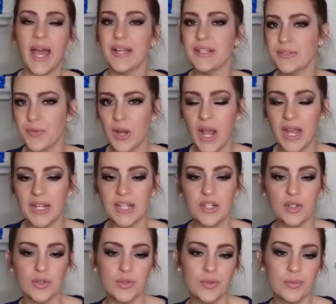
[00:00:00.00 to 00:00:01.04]
As for Heidi
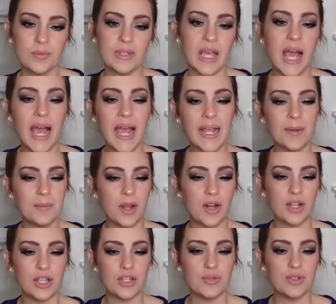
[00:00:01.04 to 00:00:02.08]
Klum's, I am not a
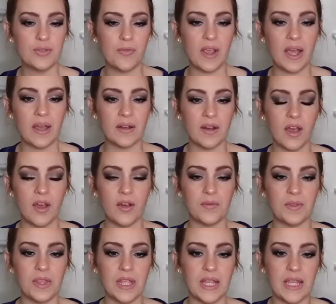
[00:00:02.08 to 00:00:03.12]
huge fan of
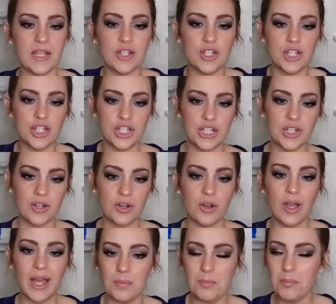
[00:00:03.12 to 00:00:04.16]
the
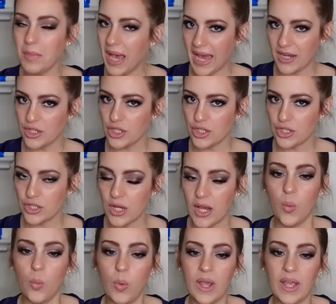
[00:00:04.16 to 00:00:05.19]
sheer mesh
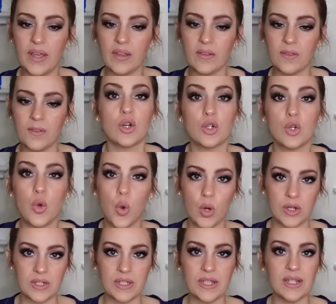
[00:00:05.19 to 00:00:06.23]
with
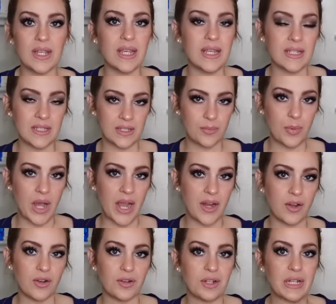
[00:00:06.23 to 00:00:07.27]
corset
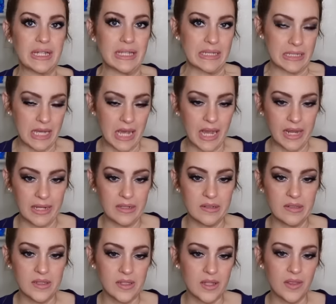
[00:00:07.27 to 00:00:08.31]
inspired
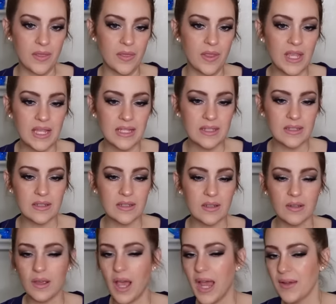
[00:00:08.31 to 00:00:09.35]
lines. These
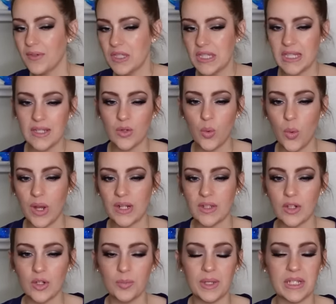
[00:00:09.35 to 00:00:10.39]
I've seen quite a
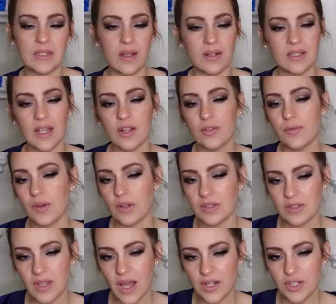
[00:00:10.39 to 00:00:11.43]
little bit. Donatella
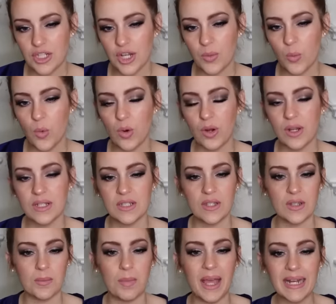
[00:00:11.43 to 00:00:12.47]
Versace wore it to
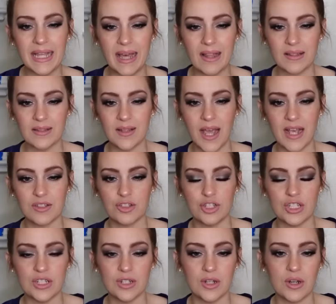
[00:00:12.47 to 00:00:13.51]
the Met Gala last
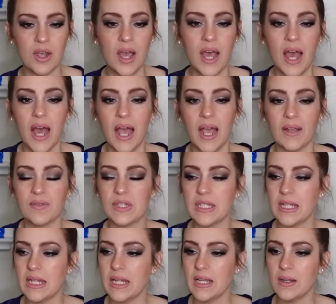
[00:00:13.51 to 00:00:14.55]
year. I've
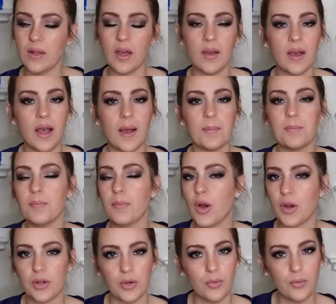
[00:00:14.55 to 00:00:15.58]
seen um,
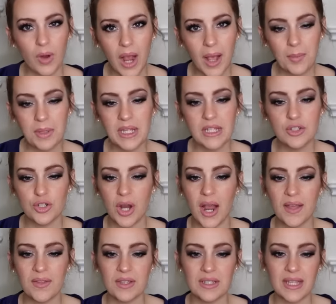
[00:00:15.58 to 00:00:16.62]
Margot Robbie
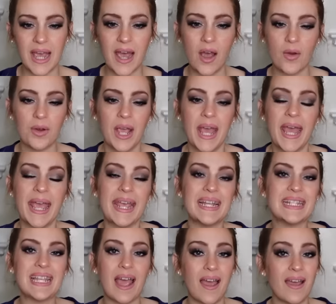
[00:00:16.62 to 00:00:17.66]
try this out. It
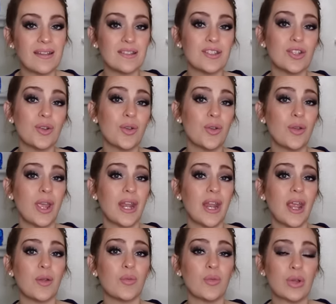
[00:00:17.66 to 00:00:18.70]
tends to create
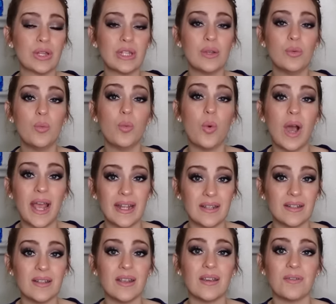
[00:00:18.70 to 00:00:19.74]
a really
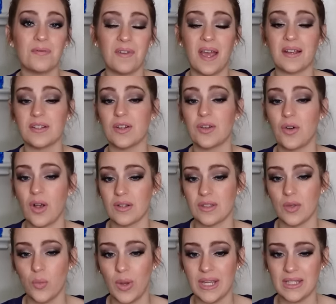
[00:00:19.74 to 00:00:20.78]
widening effect across the
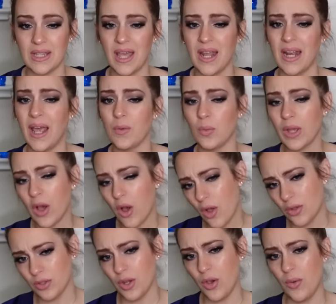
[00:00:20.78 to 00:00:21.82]
waistline. And we all
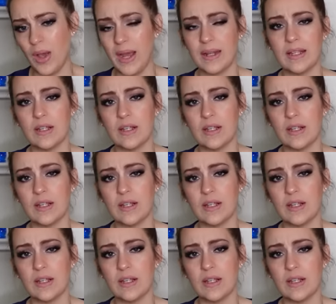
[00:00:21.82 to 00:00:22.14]
know Heidi